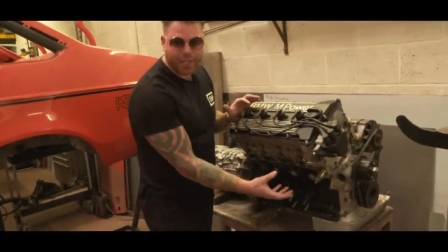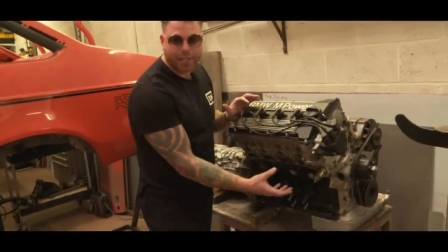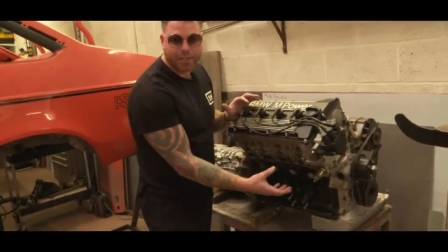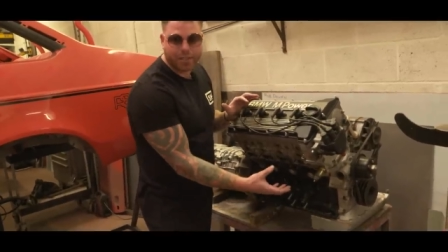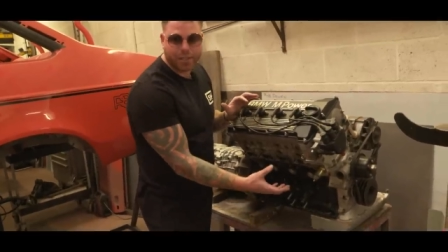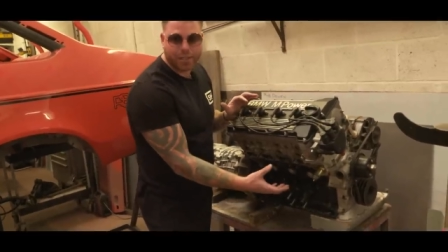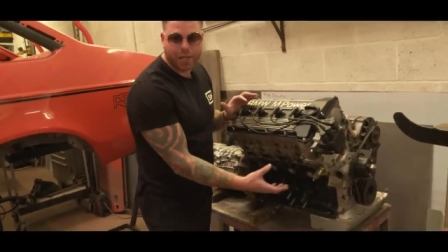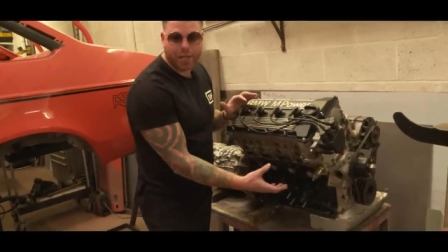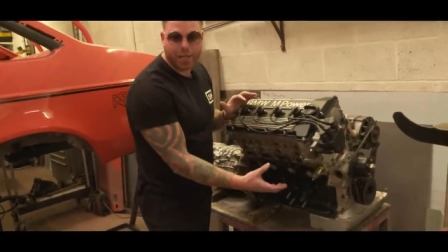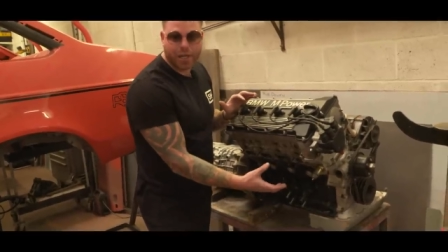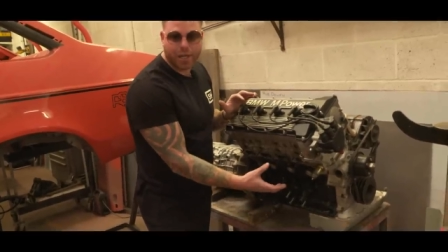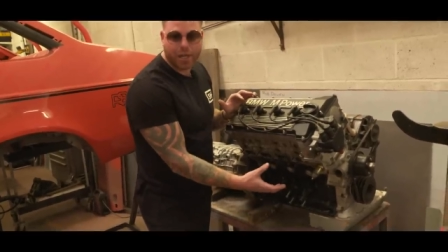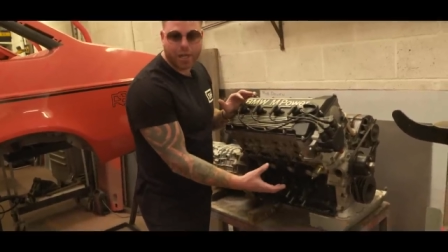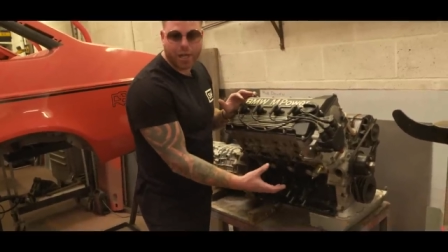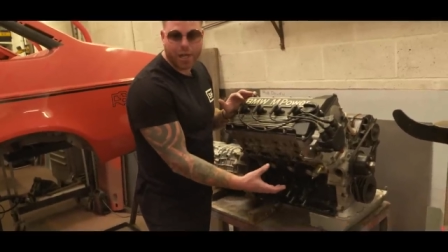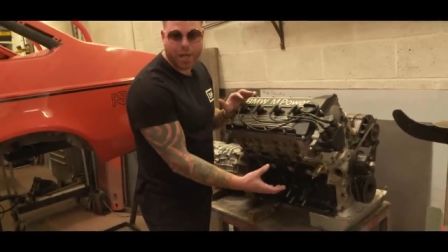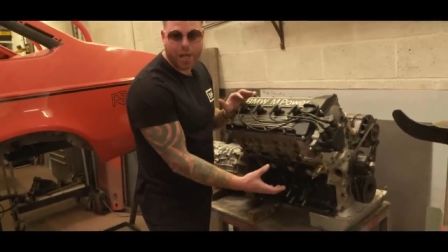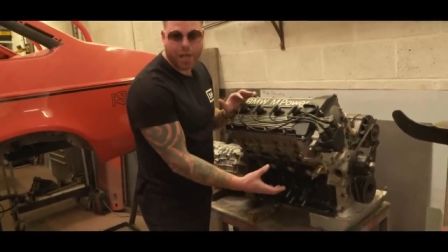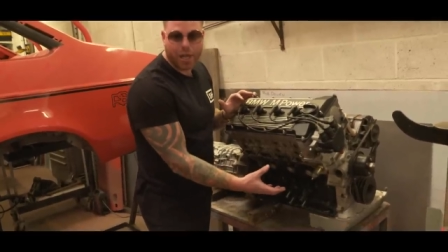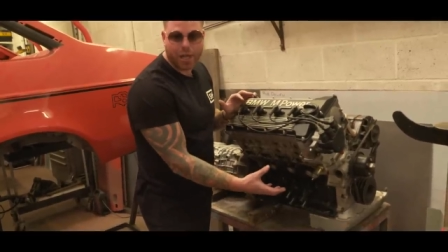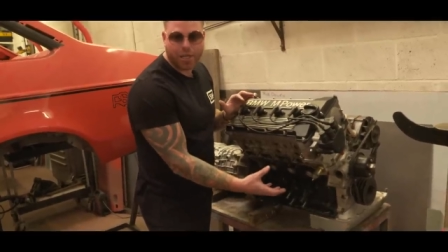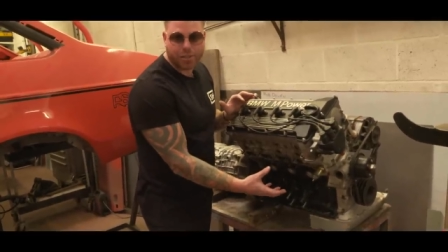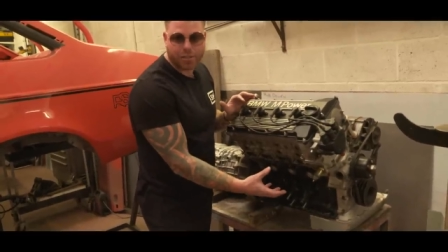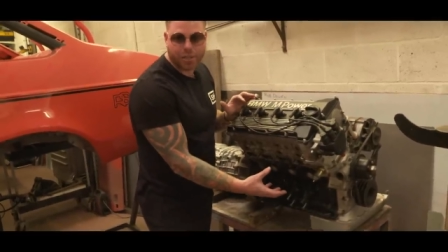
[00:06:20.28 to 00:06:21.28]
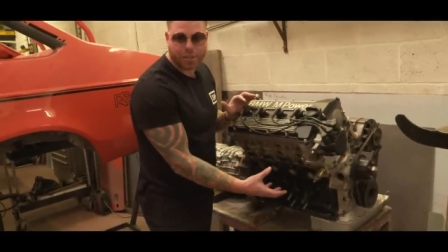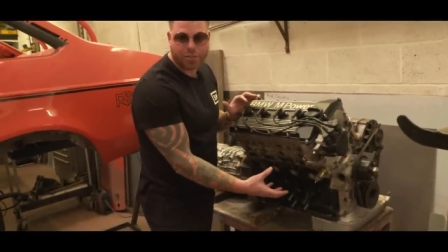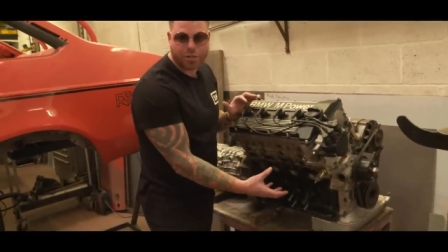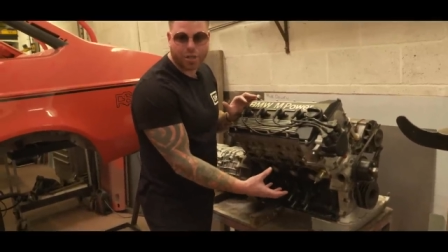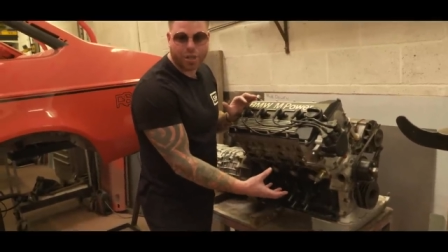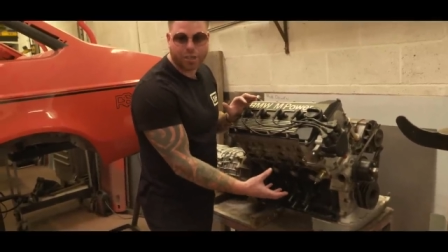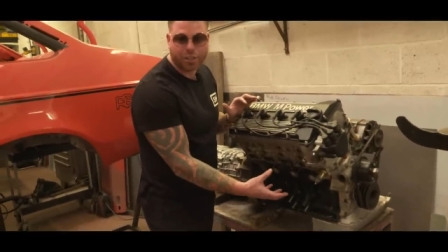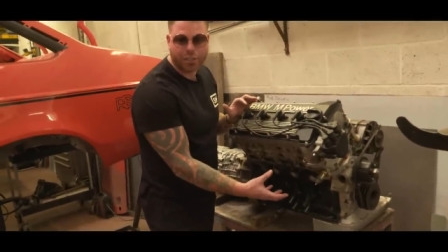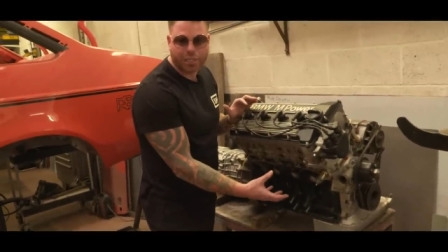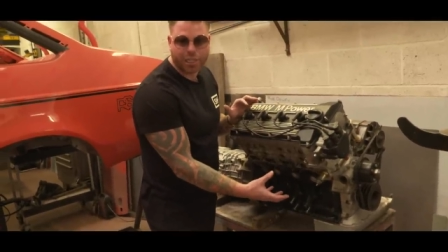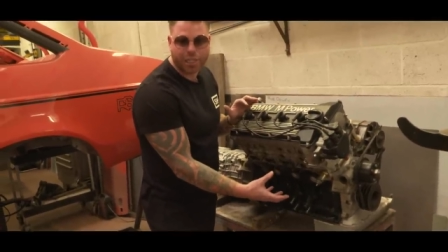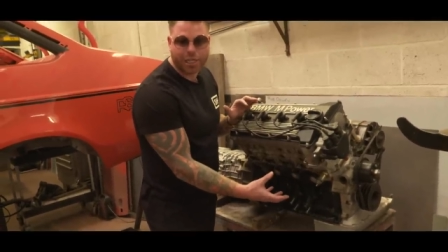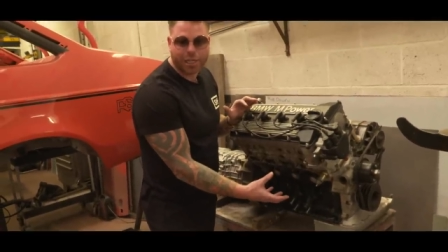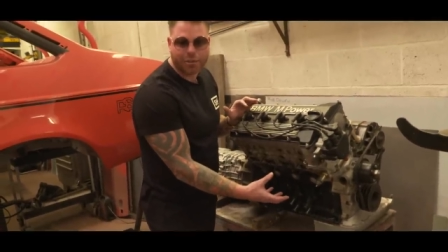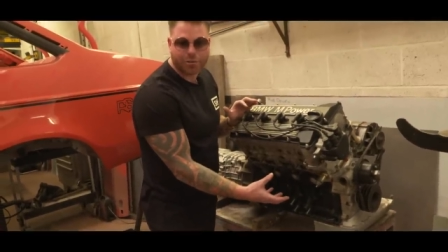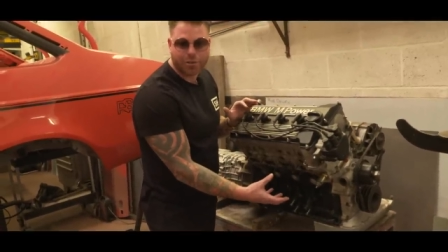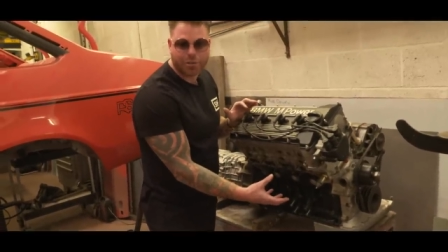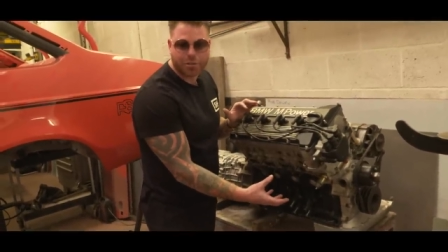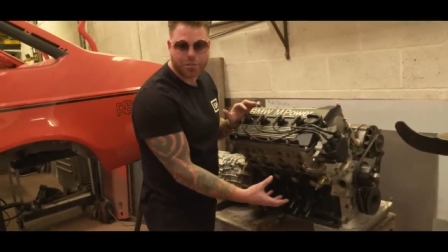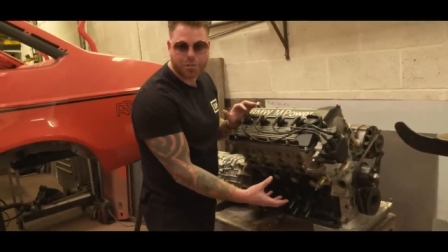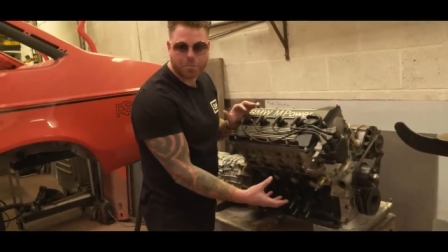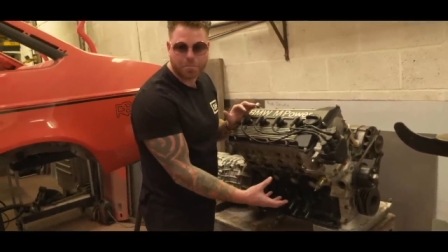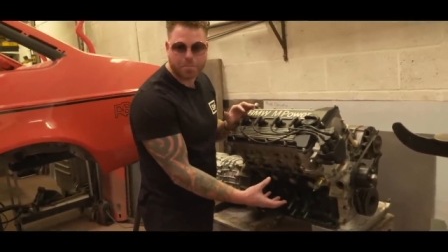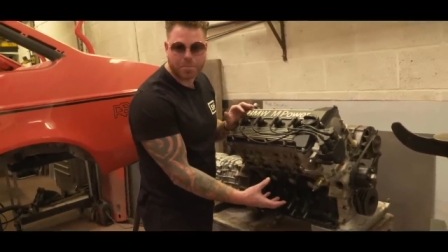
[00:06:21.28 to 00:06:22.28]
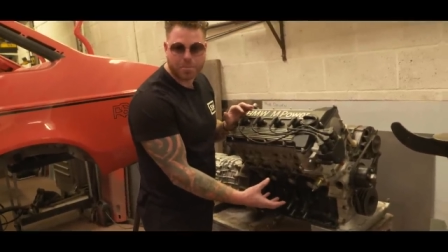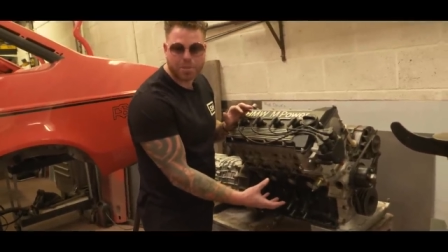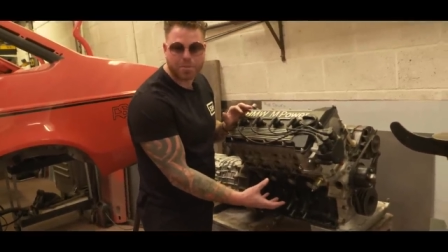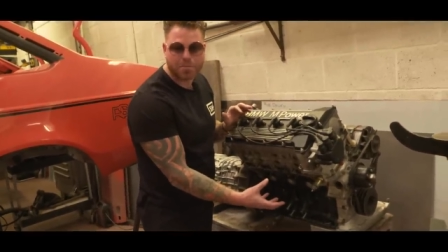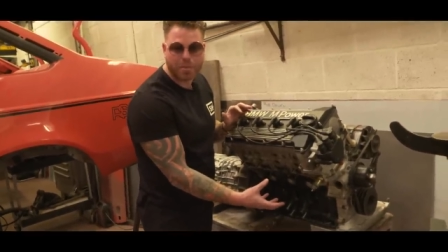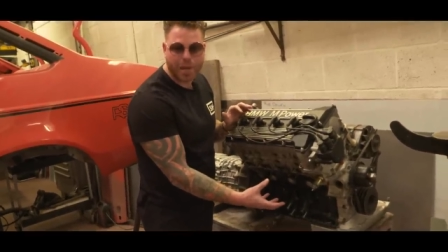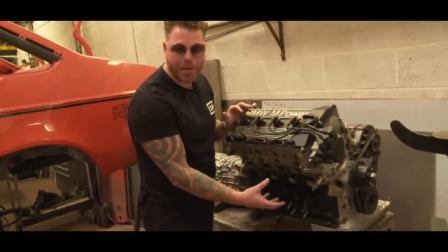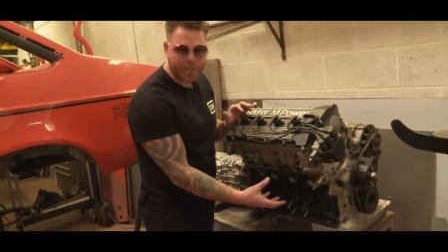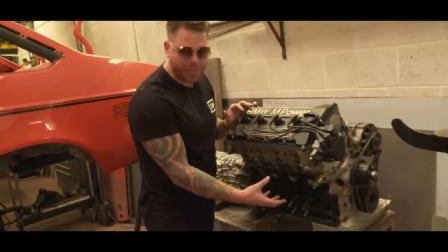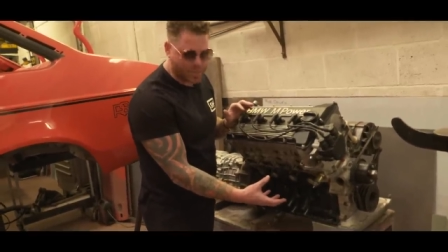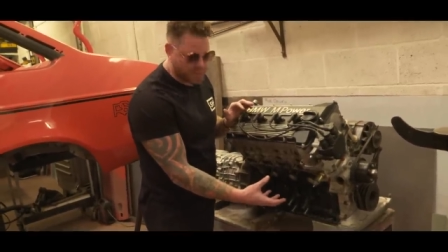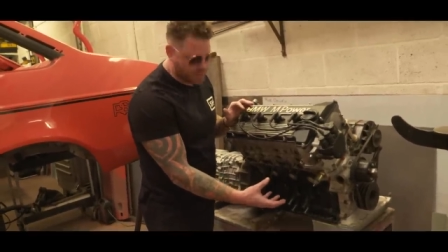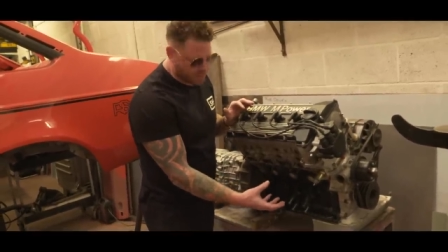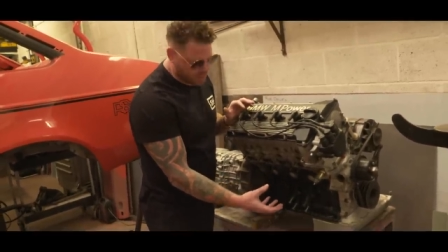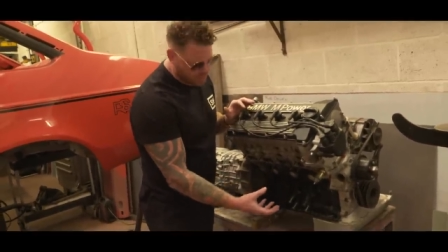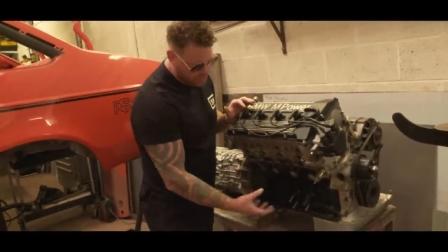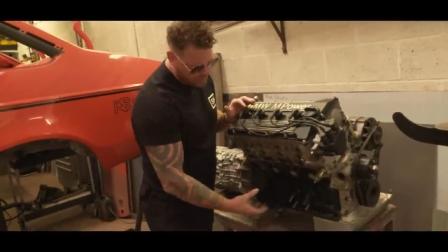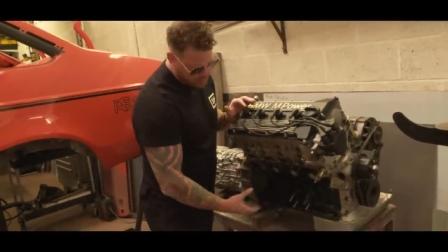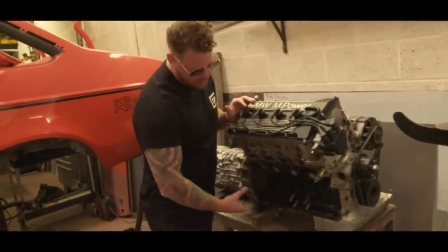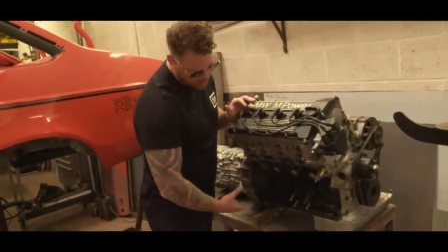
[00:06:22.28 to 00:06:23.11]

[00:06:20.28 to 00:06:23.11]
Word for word: a, a, a tight clearance space.